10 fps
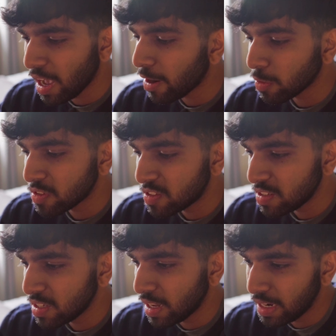I don't
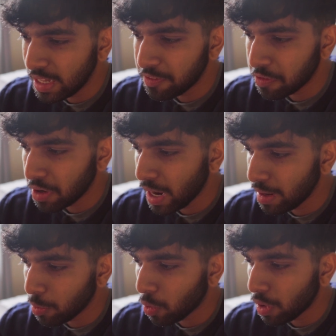see a need for it
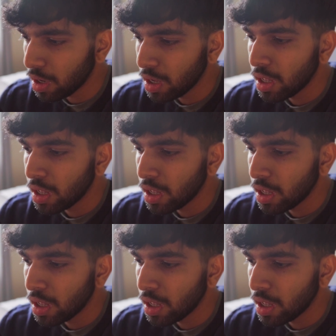anymore.